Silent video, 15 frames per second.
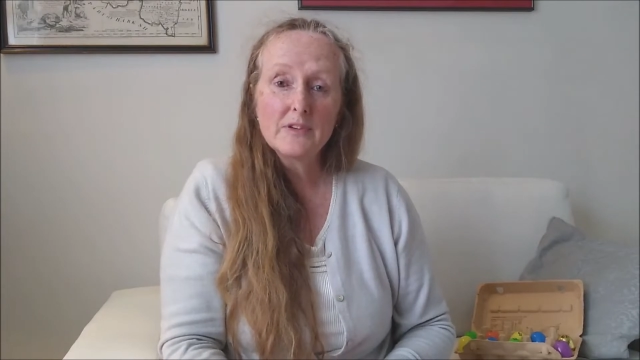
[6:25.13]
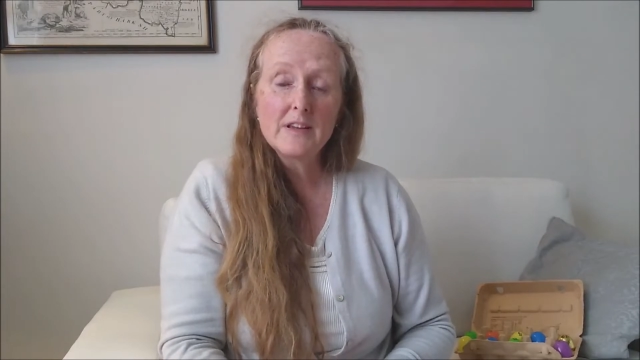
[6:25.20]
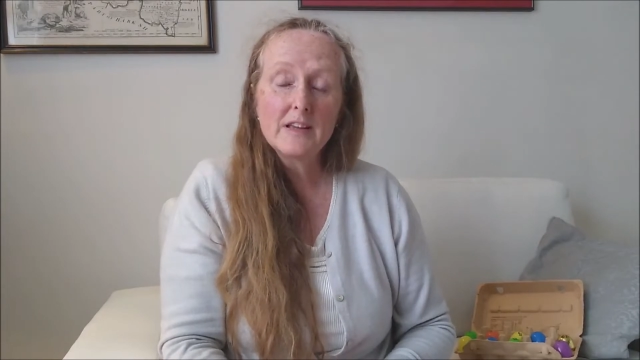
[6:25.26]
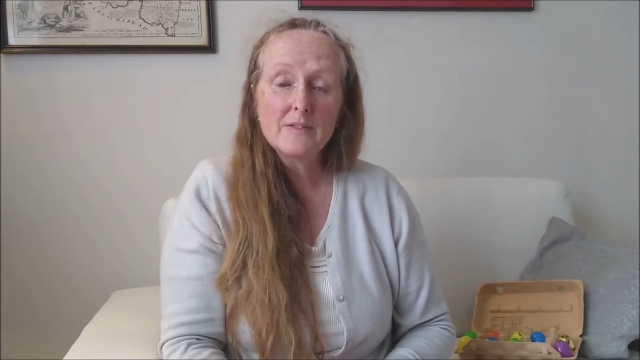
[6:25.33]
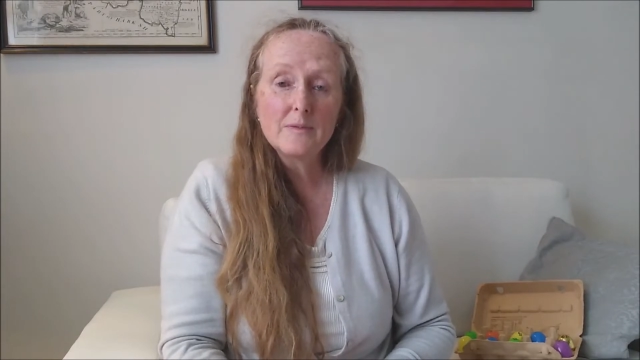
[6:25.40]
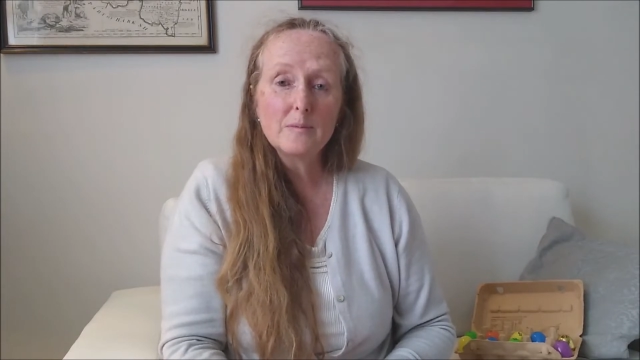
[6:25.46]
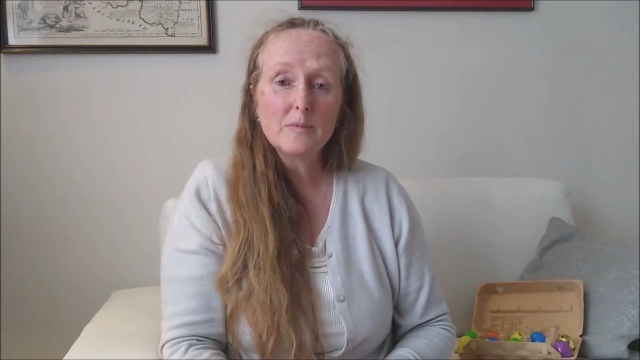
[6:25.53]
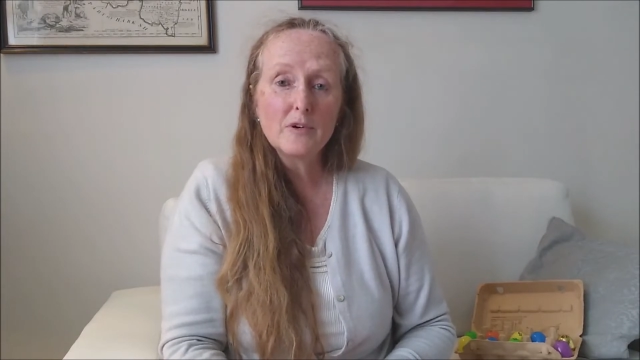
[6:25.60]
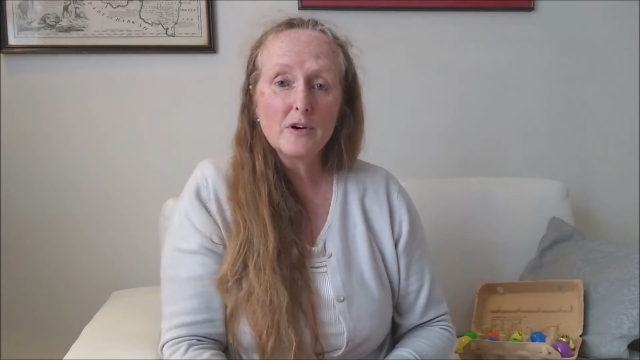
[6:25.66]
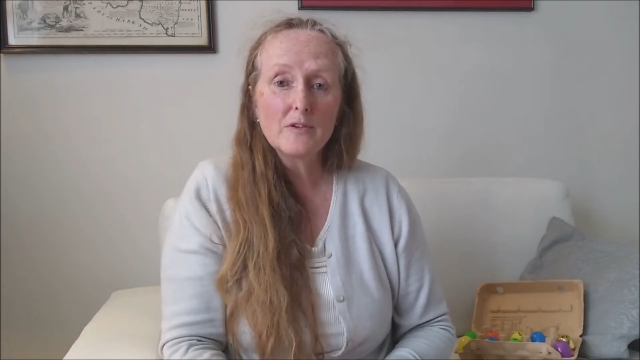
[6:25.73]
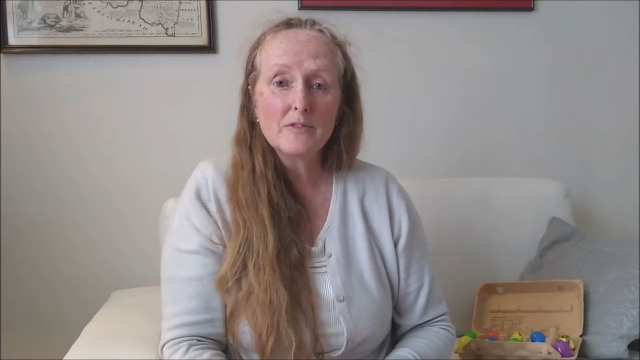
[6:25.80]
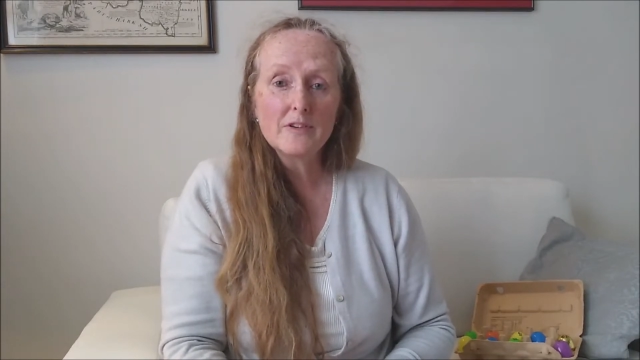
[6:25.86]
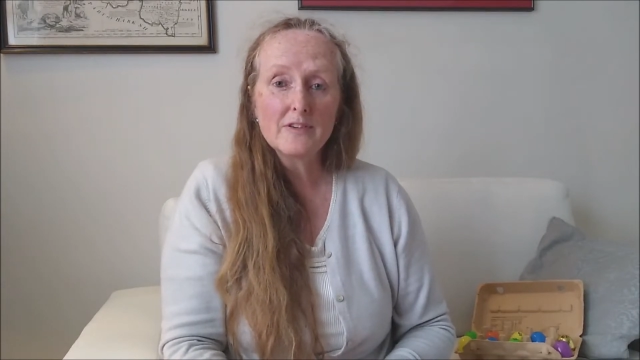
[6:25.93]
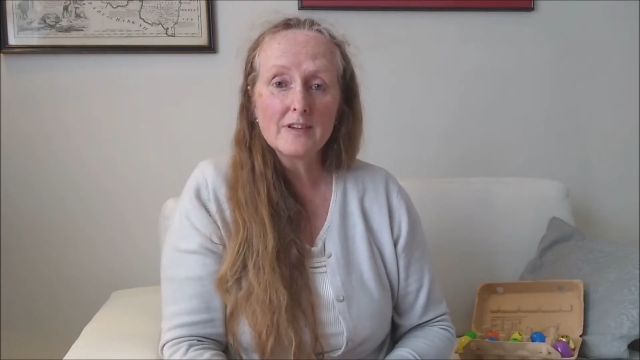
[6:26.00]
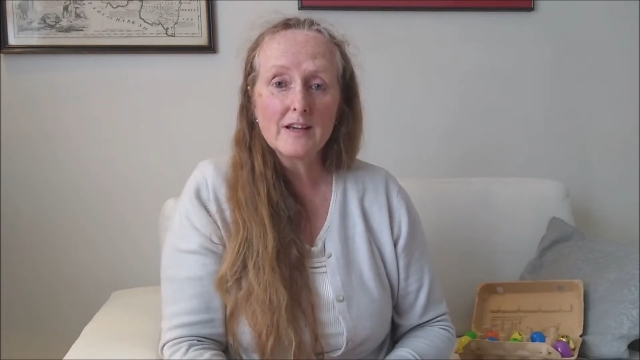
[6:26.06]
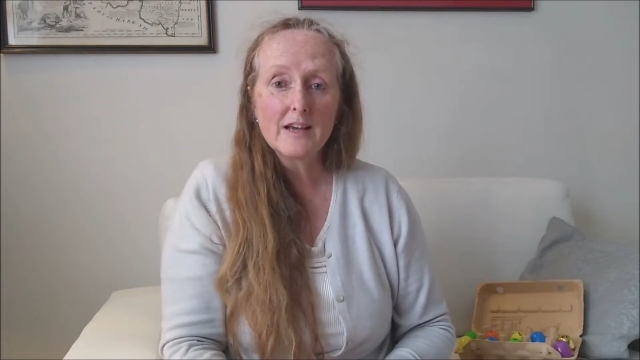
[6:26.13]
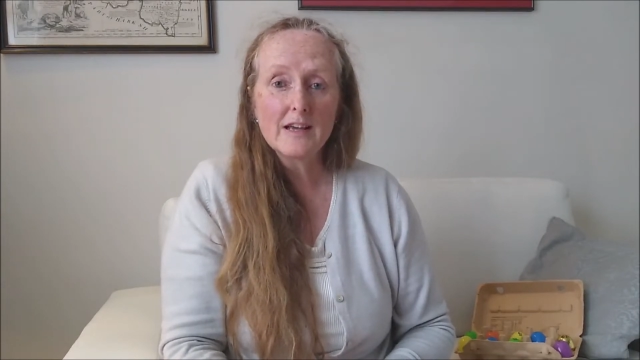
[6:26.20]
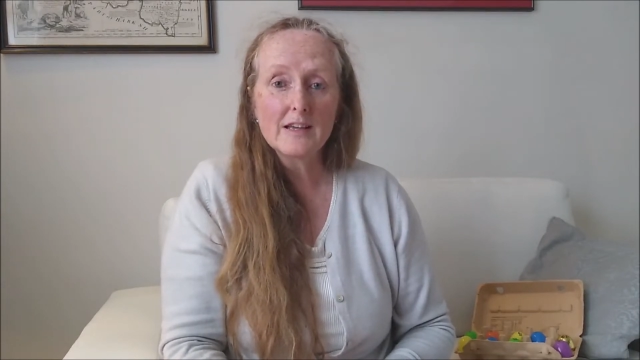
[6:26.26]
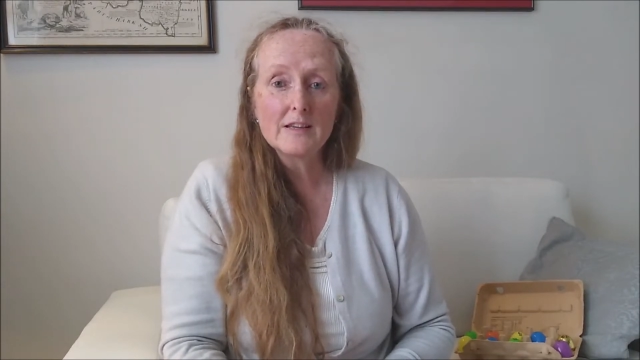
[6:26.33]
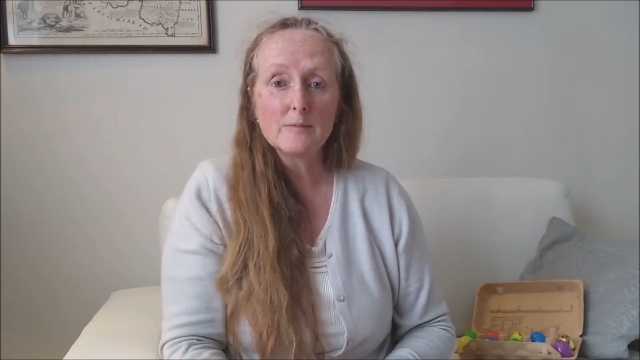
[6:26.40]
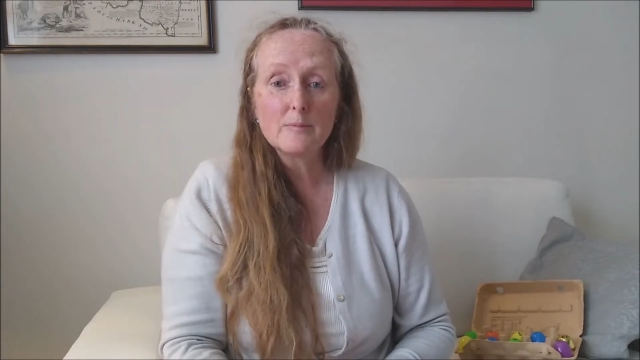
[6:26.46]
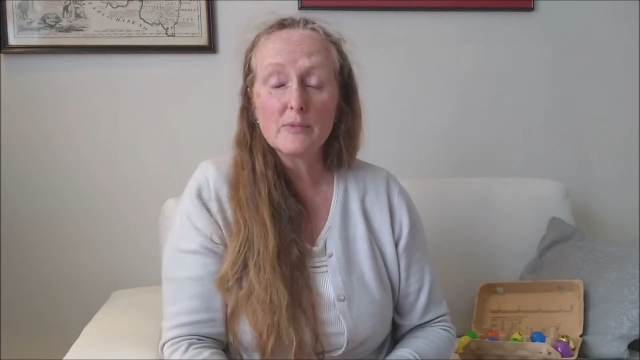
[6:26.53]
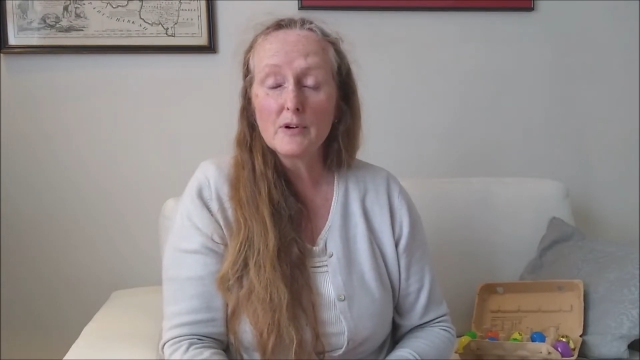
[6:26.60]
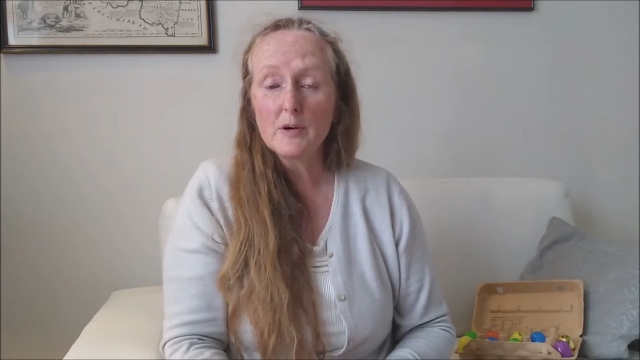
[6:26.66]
was even prophesied,